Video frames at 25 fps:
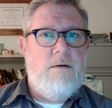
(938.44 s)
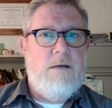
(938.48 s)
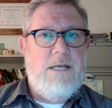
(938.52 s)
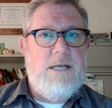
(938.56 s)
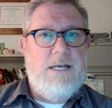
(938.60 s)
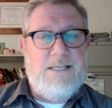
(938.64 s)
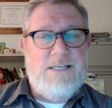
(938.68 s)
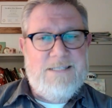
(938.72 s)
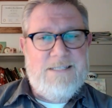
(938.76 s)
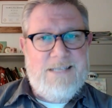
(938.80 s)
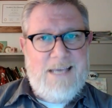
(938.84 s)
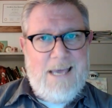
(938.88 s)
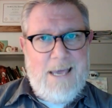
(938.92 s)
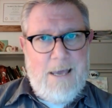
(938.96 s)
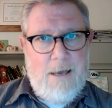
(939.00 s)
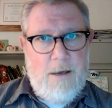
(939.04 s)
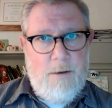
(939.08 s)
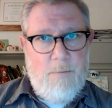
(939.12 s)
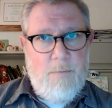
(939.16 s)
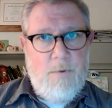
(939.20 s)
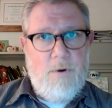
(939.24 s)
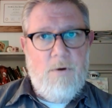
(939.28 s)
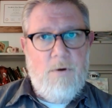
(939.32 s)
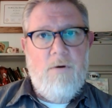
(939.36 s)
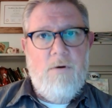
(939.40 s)
an
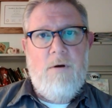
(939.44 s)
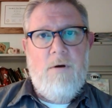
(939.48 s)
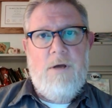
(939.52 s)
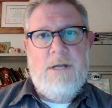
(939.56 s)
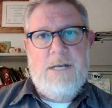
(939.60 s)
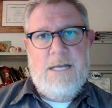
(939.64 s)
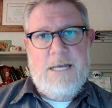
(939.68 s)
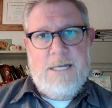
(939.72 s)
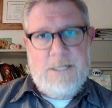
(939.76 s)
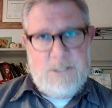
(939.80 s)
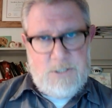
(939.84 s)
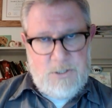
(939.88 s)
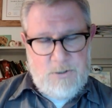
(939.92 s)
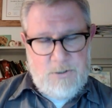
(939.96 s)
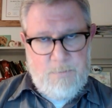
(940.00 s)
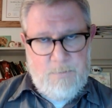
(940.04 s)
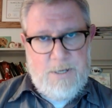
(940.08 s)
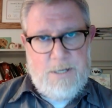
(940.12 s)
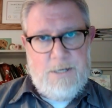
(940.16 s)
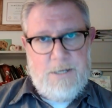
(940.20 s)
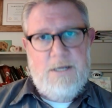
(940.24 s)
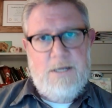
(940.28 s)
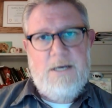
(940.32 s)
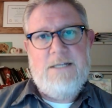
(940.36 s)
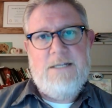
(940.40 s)
exam, an
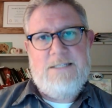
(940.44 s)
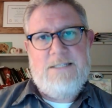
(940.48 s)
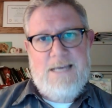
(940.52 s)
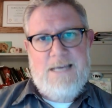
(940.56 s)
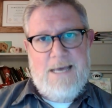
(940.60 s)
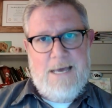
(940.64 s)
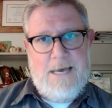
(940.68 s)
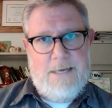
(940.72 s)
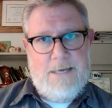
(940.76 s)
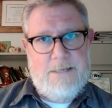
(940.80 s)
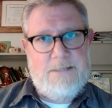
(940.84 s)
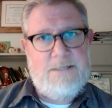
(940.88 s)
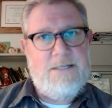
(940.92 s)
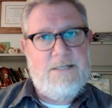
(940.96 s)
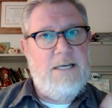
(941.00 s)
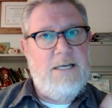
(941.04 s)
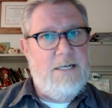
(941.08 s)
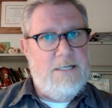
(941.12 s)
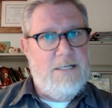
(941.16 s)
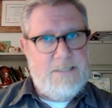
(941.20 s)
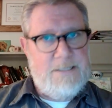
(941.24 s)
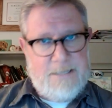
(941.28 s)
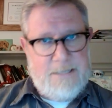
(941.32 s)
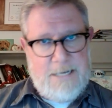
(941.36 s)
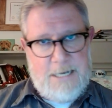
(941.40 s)
instrument, a test,
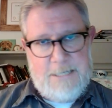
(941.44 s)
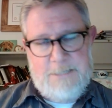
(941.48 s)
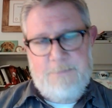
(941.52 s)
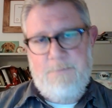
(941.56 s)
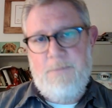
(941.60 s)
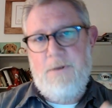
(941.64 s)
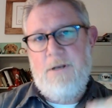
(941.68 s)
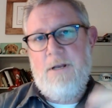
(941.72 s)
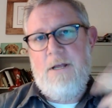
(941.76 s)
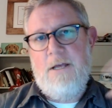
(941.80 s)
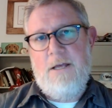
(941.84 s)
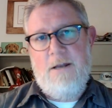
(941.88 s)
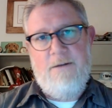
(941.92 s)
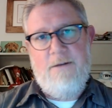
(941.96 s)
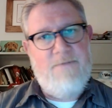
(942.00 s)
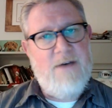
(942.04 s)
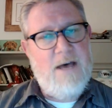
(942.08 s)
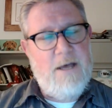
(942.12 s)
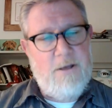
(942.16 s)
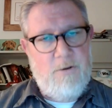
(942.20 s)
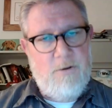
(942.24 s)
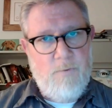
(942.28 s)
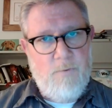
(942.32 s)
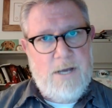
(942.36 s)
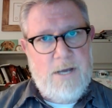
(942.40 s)
an assessment, an
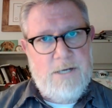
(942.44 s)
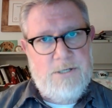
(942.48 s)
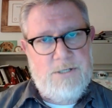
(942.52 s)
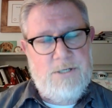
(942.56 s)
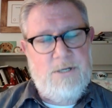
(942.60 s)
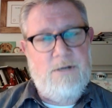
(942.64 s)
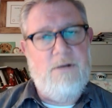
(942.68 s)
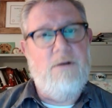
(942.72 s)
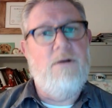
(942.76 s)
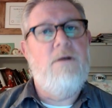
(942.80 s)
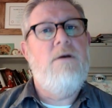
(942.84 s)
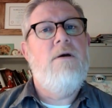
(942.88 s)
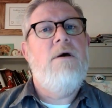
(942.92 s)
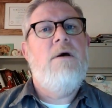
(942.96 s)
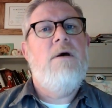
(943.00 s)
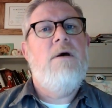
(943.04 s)
evaluation,